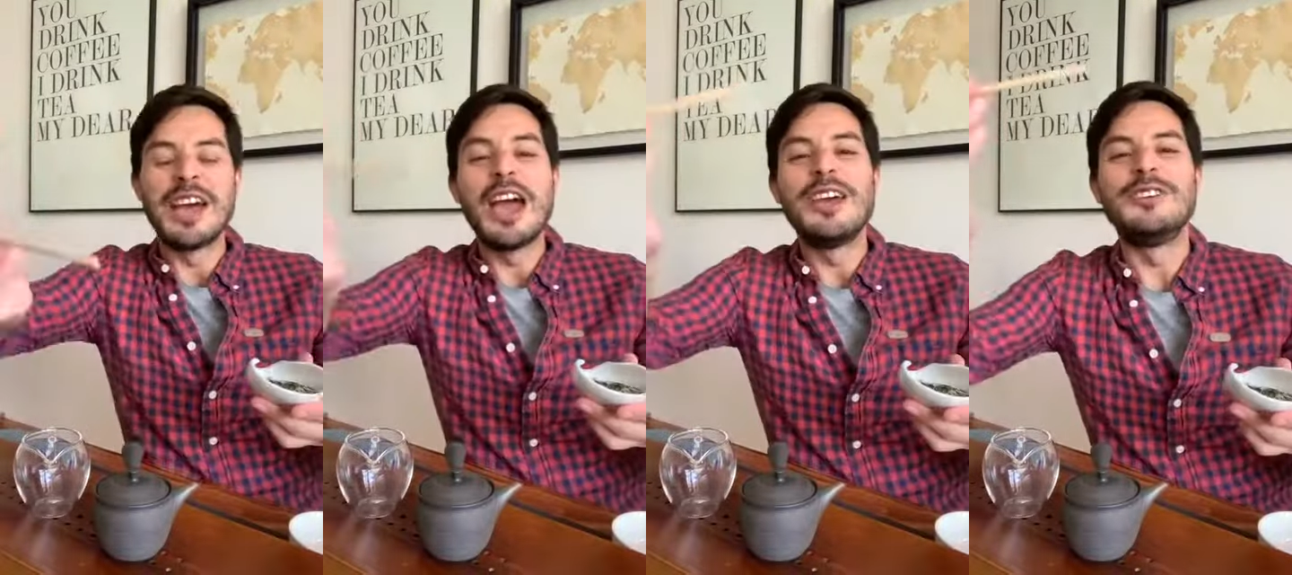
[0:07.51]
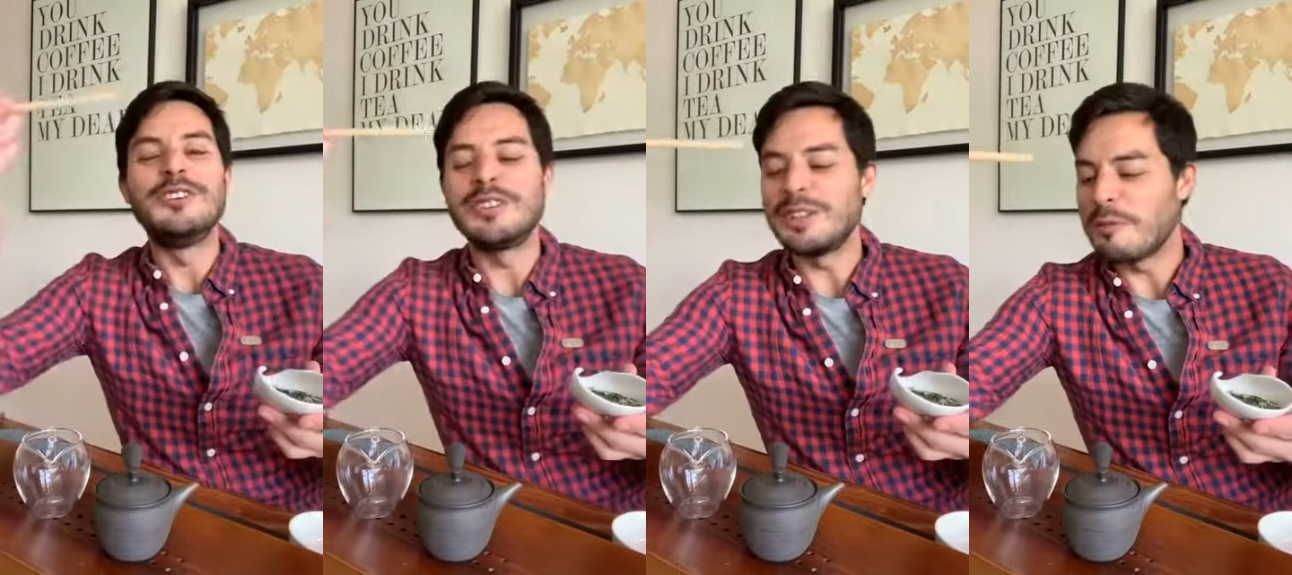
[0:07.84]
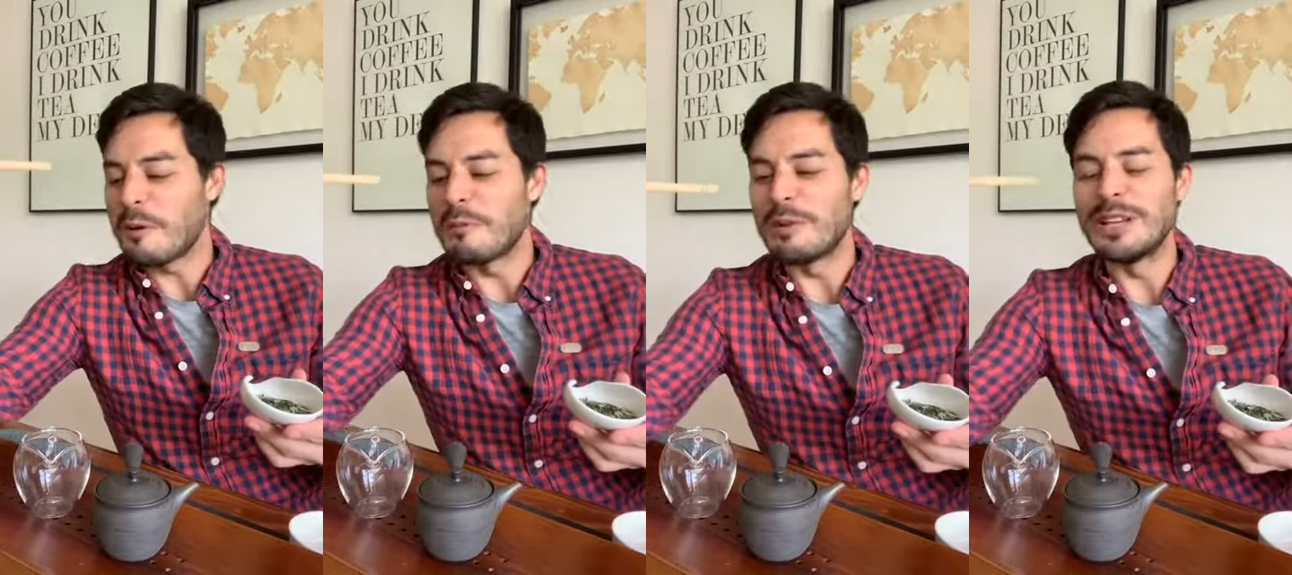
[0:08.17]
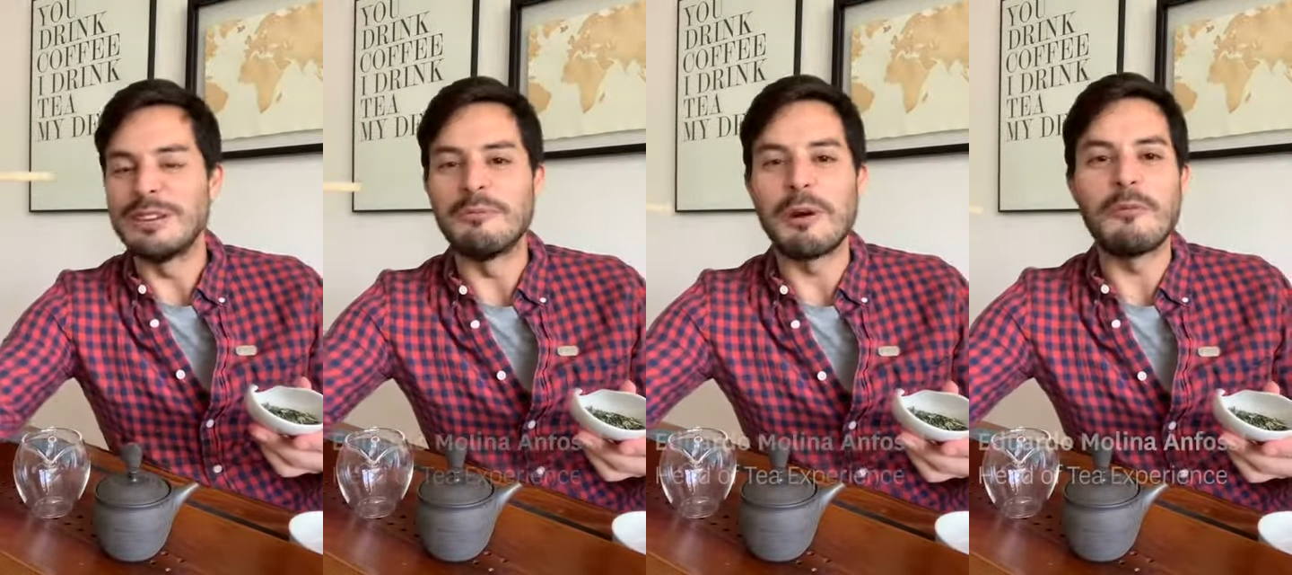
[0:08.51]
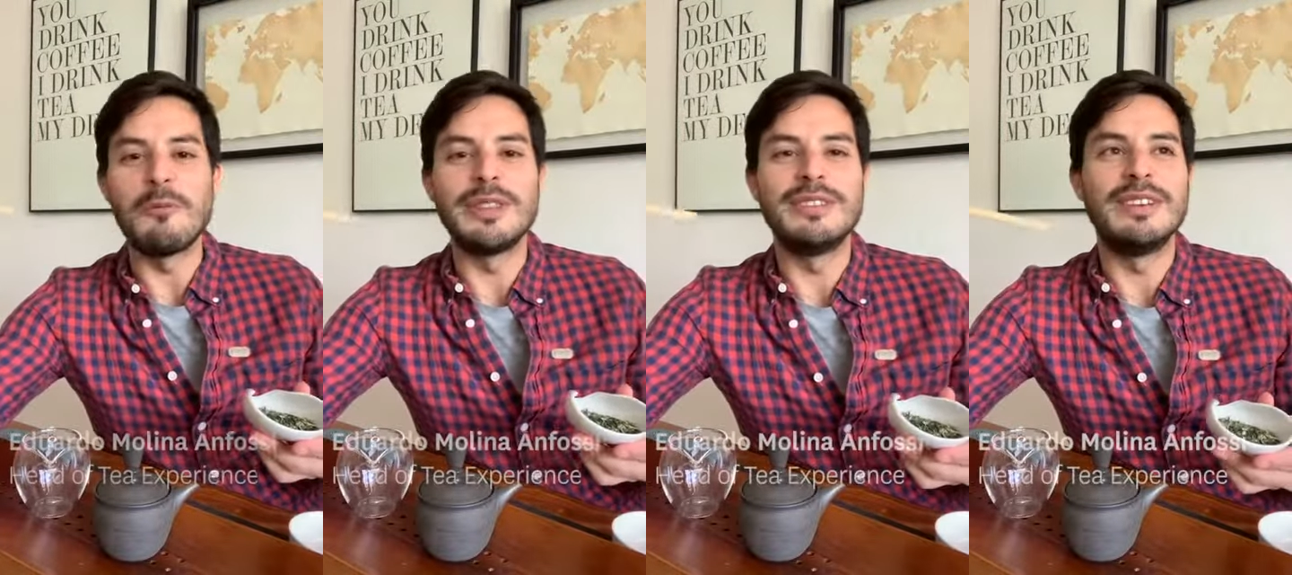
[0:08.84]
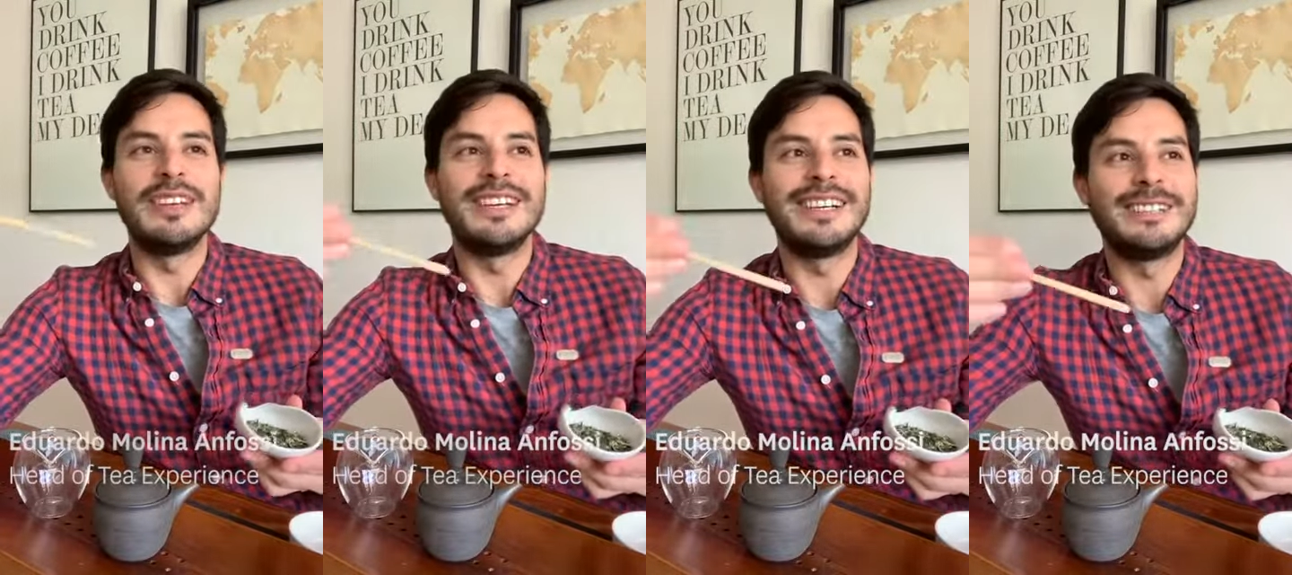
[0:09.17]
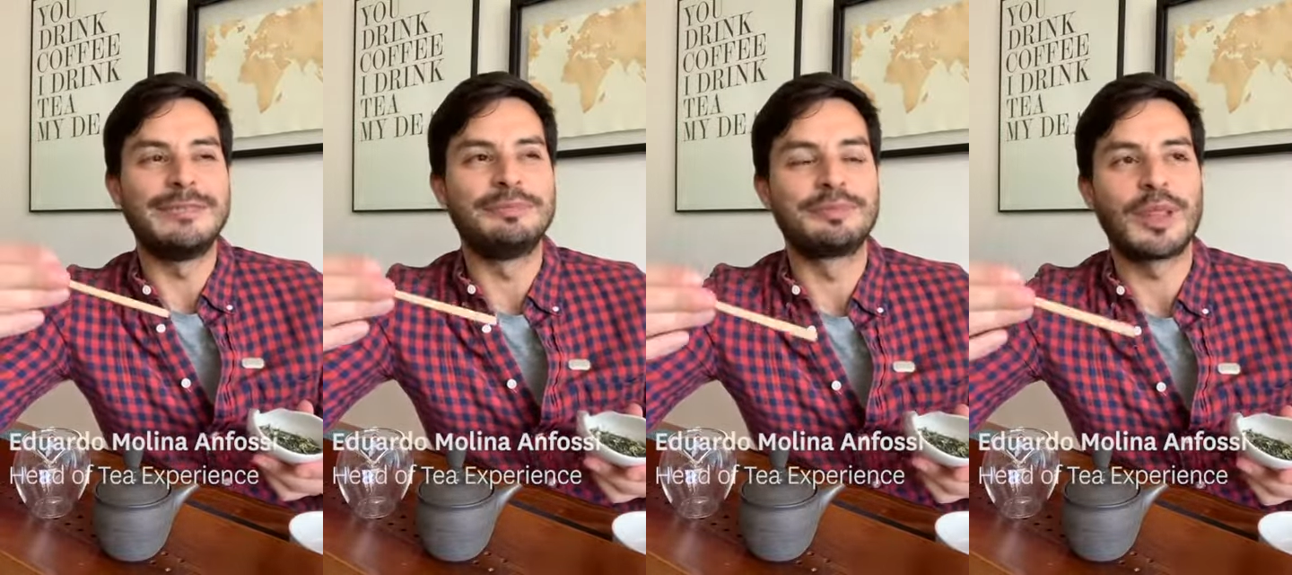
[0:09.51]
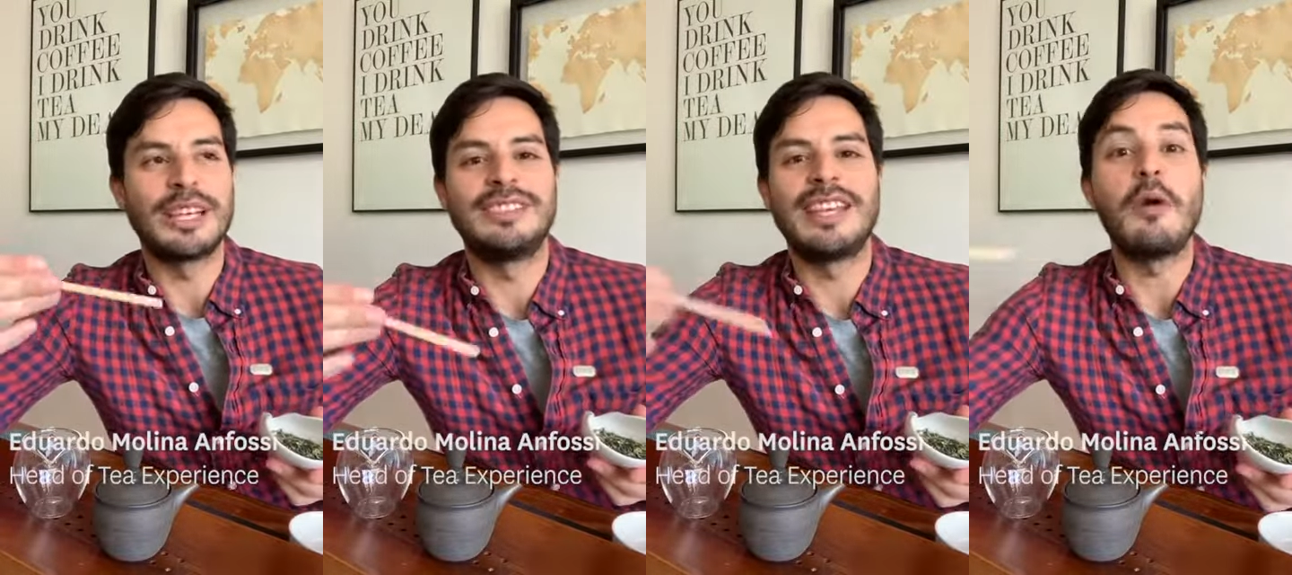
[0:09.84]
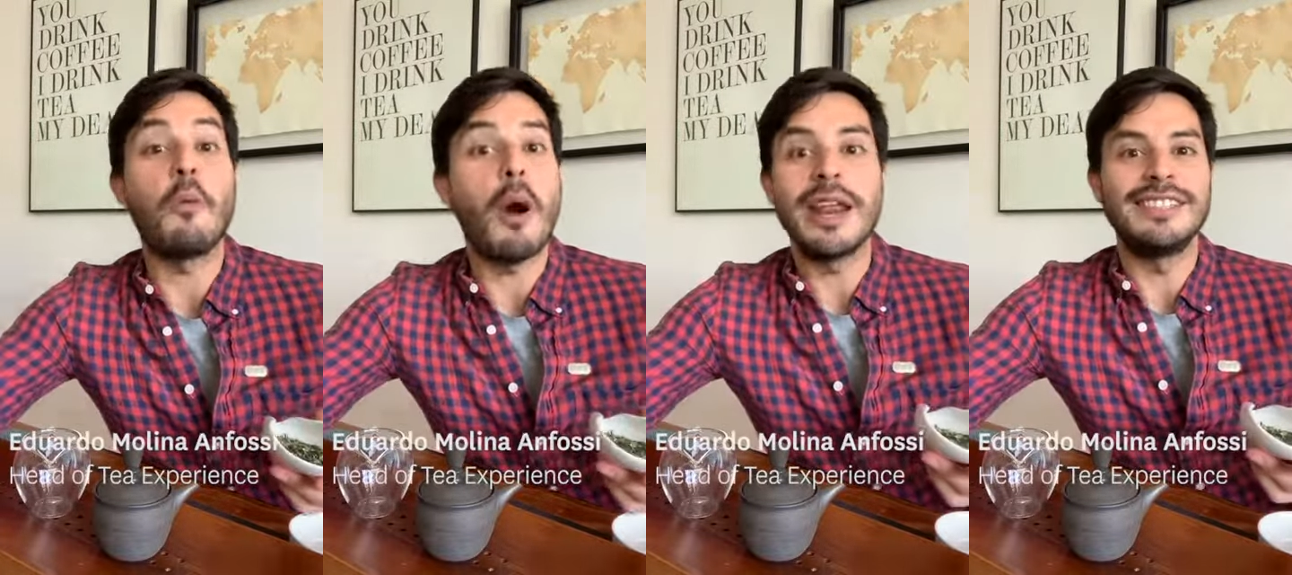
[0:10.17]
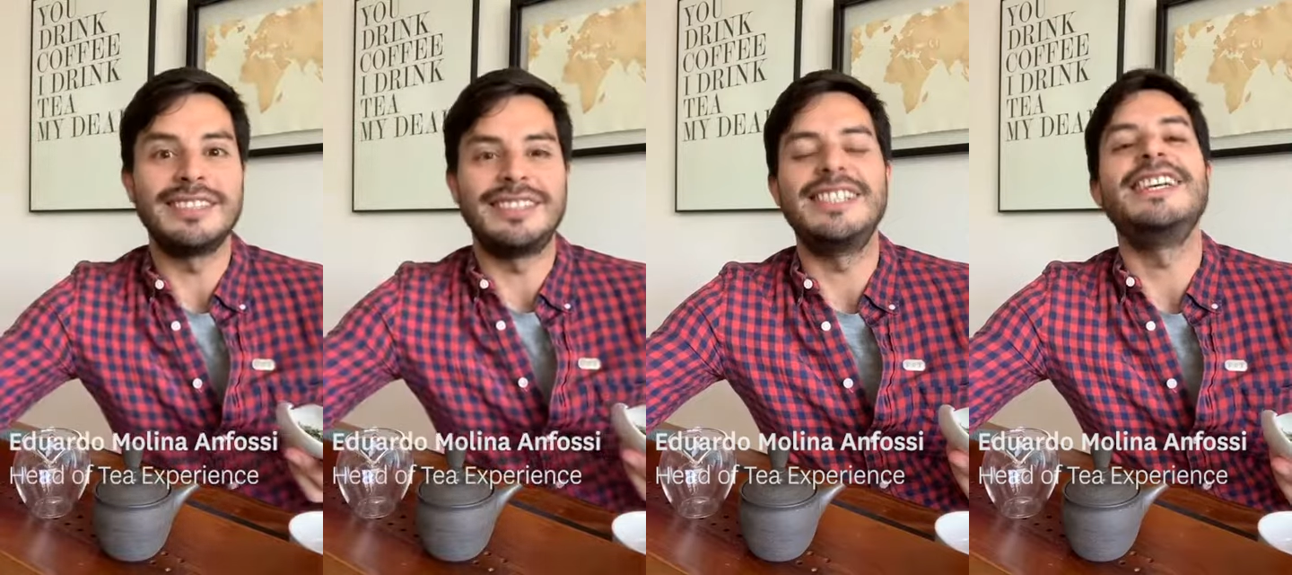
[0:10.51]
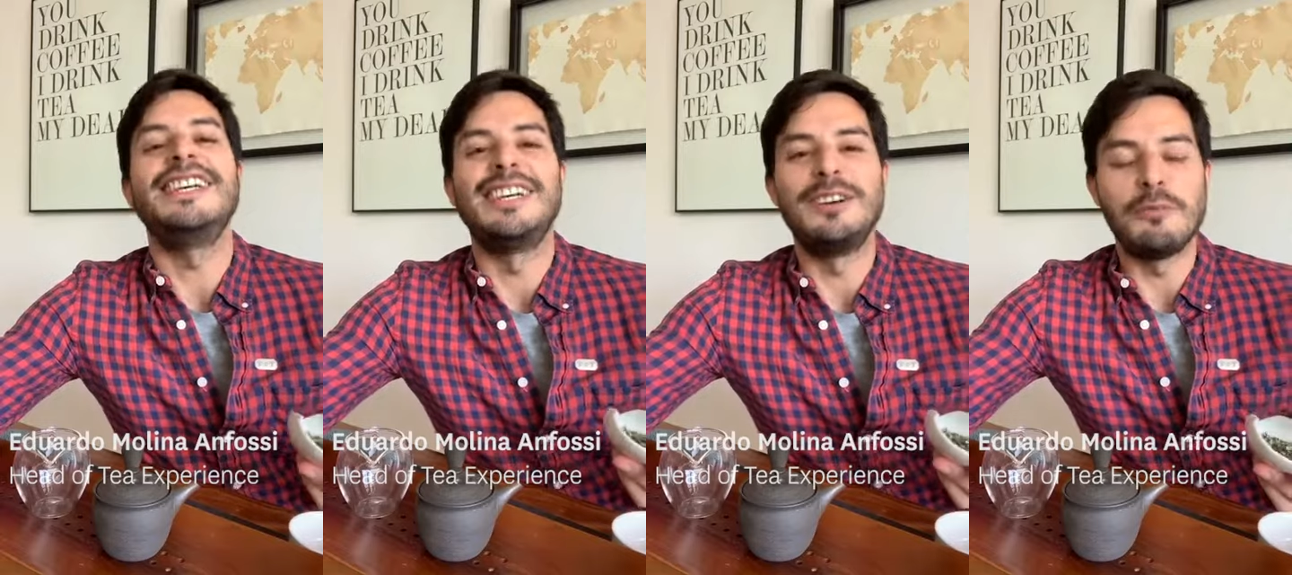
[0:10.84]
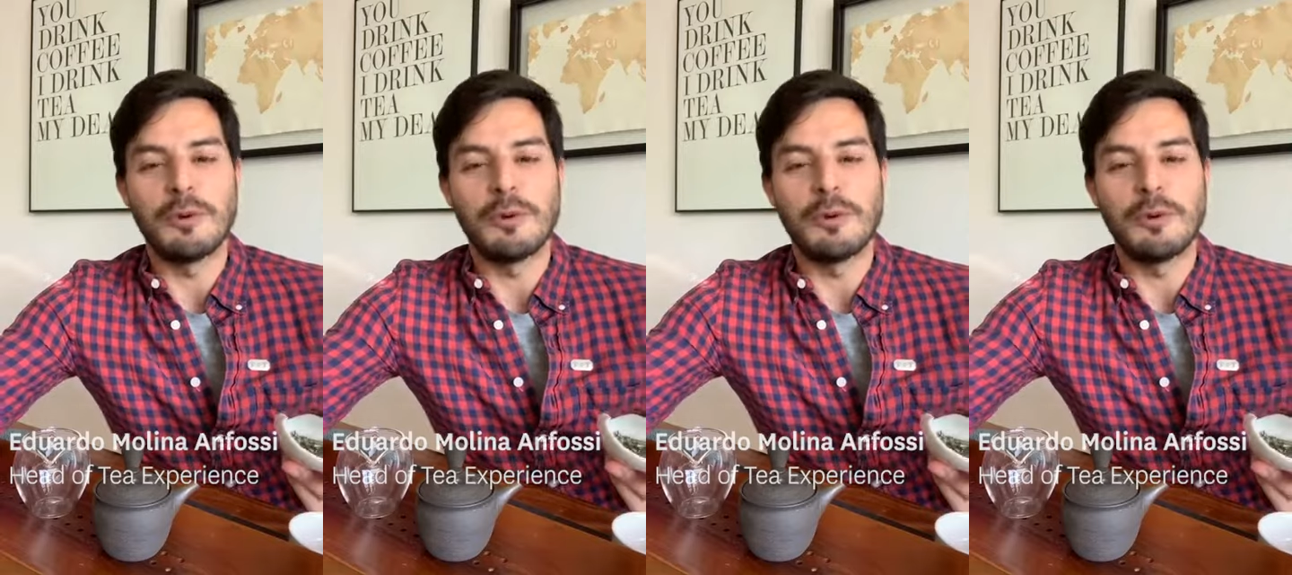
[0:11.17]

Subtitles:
Usually when we say what is tea,